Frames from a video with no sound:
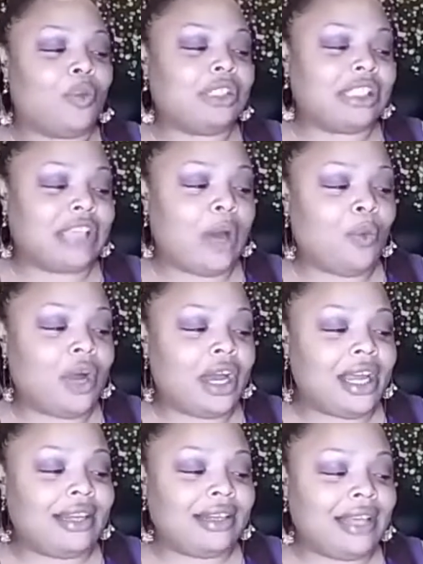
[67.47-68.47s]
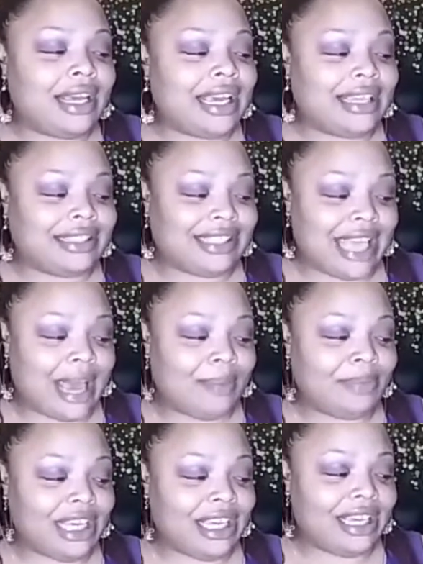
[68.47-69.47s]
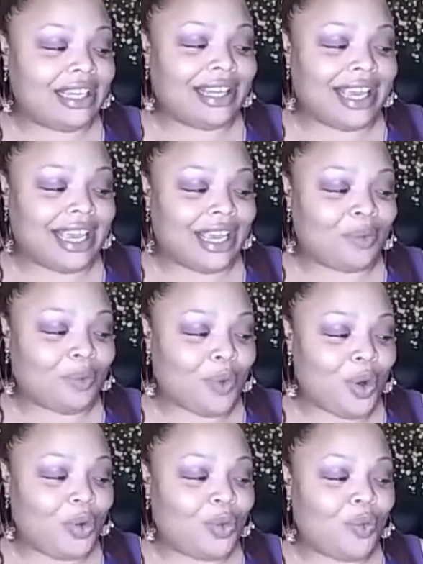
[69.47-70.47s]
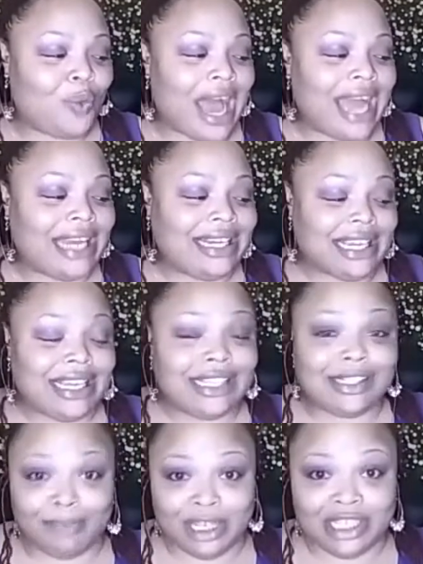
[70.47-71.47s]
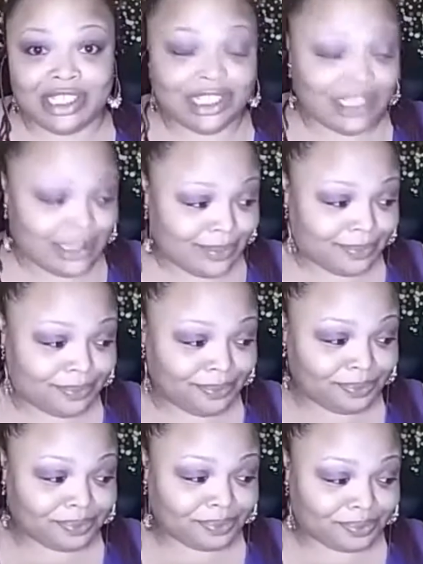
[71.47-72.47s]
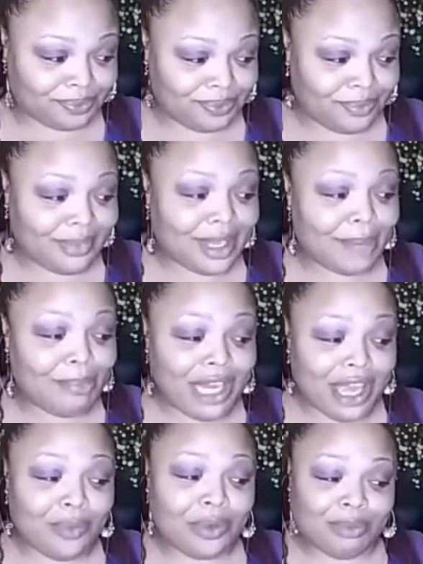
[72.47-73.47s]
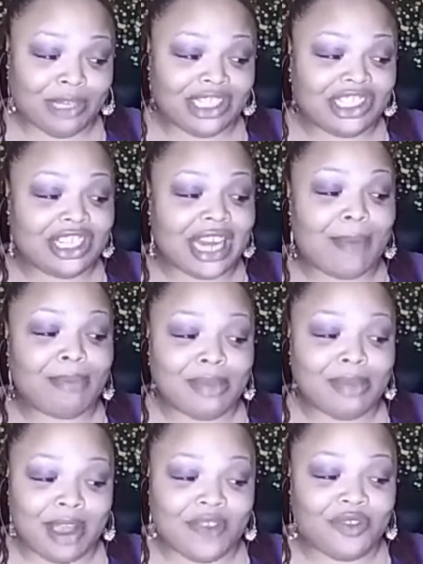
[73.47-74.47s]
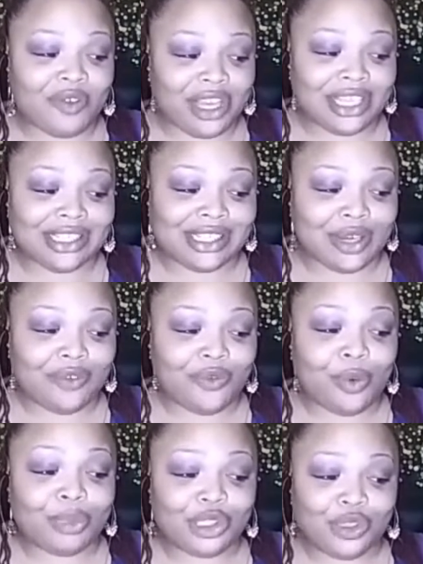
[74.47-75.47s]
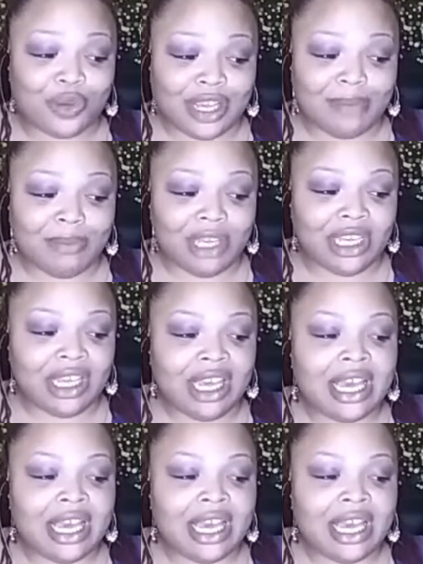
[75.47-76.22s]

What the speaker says: Someone tapped in and wrote, "Why these bitches play with me? Should I beat my friends up for betraying me?